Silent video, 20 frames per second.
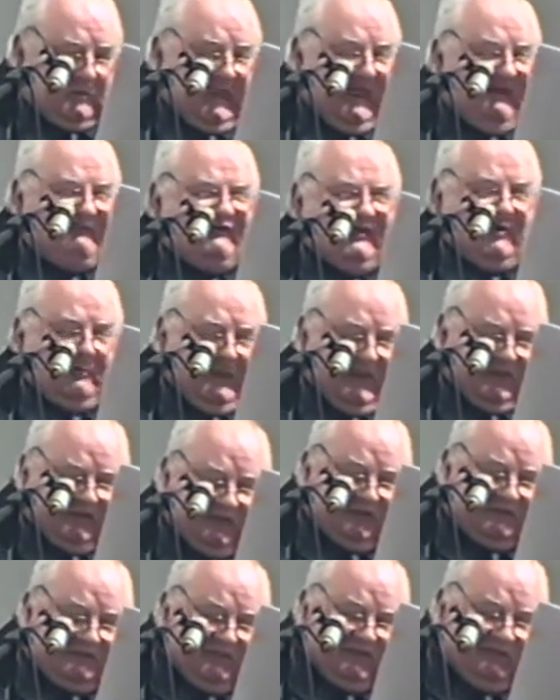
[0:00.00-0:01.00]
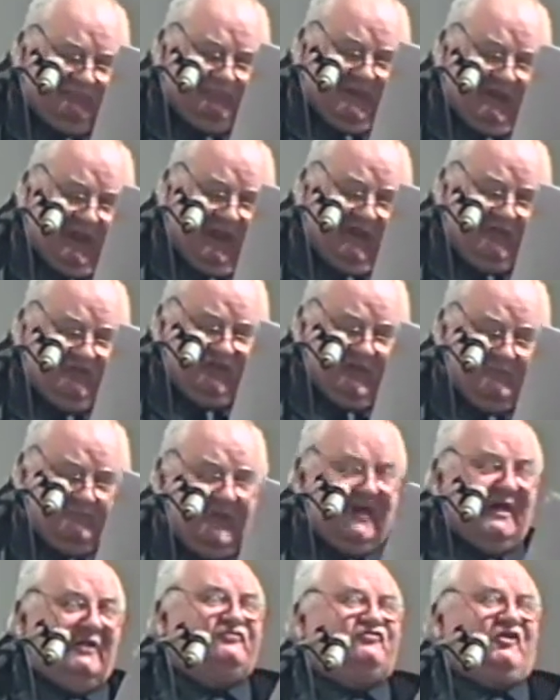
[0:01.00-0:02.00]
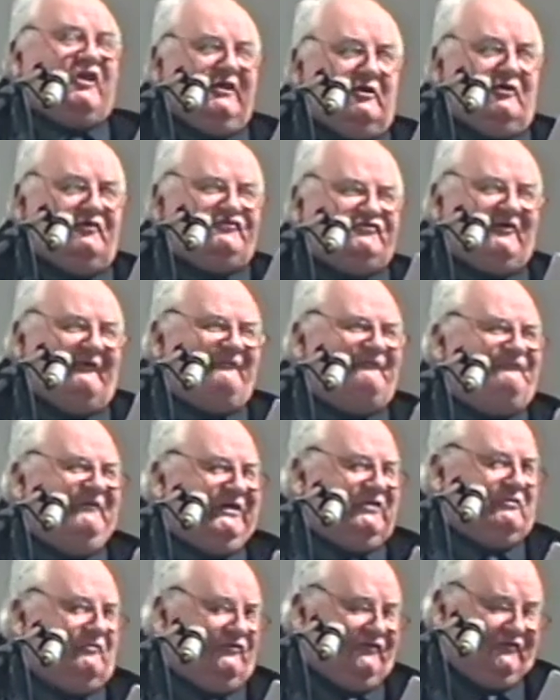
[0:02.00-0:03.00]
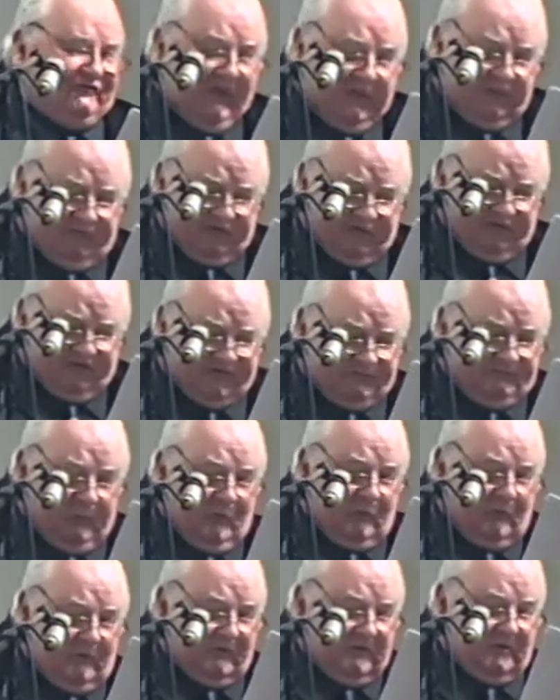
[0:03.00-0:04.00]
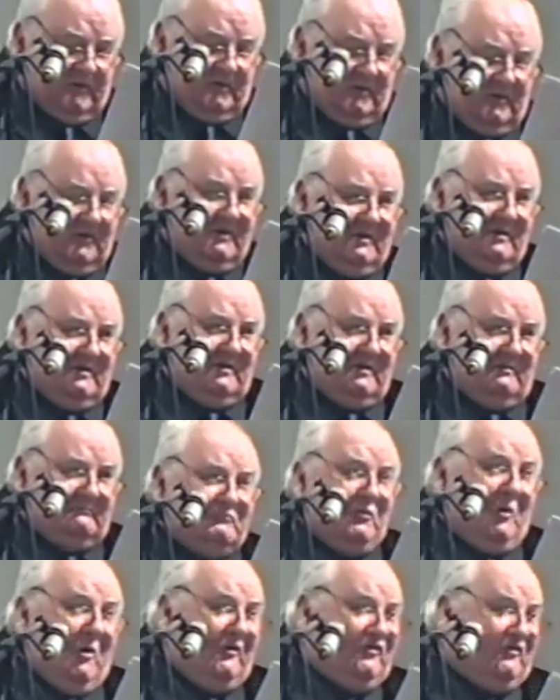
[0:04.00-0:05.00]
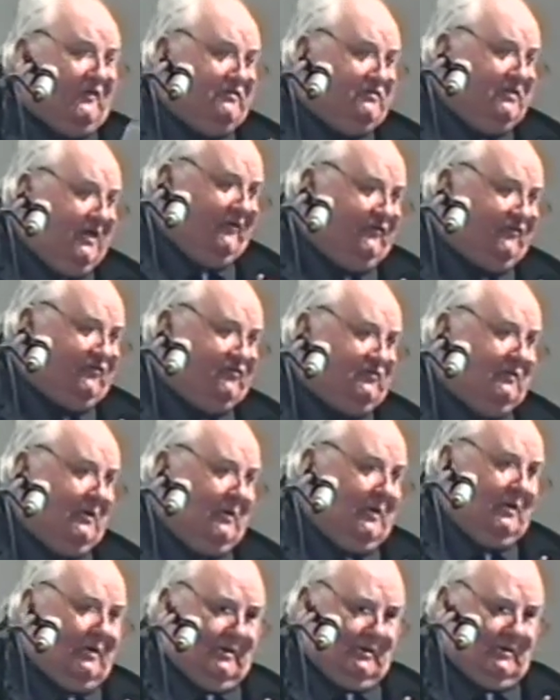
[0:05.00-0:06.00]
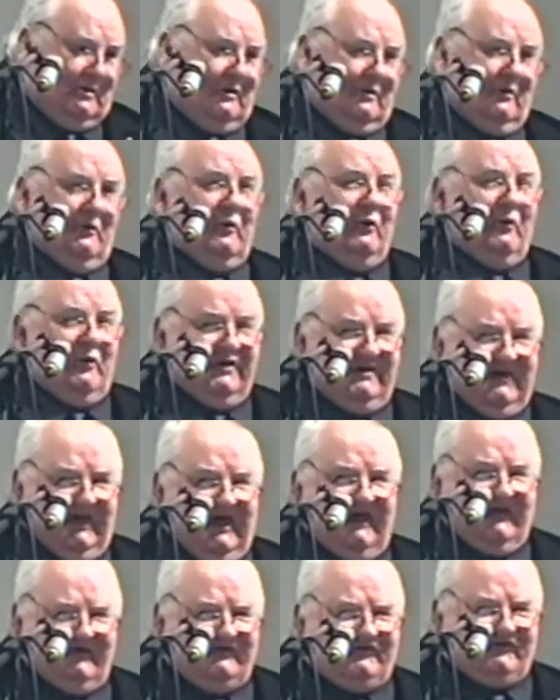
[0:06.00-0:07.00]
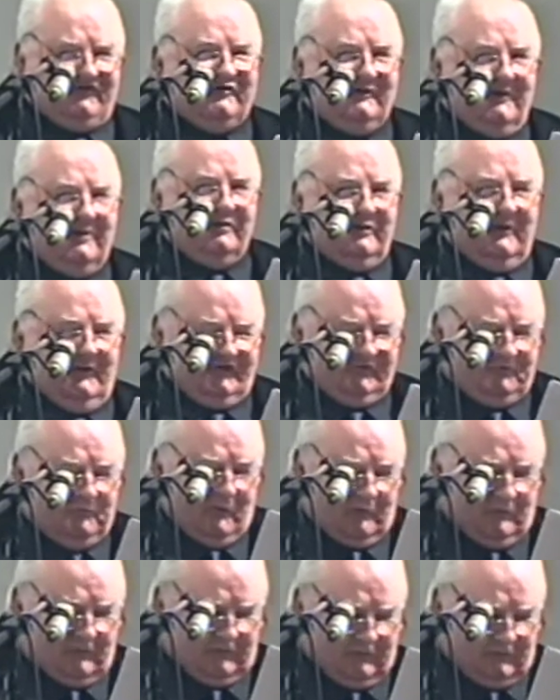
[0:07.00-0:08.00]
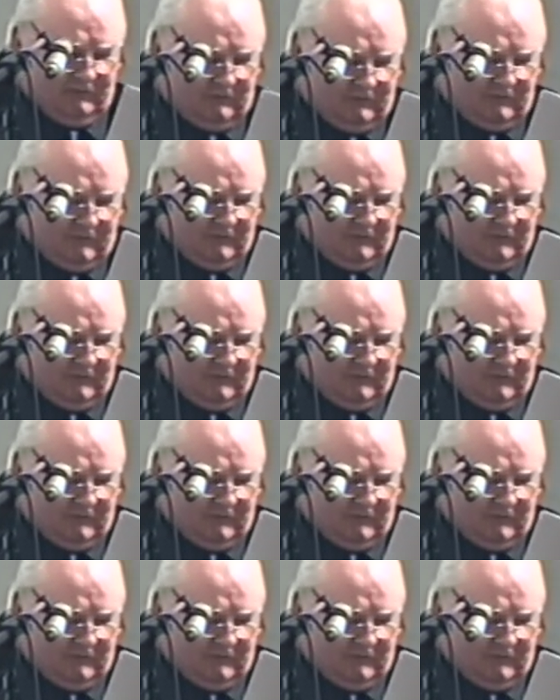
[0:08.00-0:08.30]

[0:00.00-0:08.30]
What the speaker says: Everywhere he'd leave behind him trails of fecal scented spoor. More than this? Oh yes, there's more.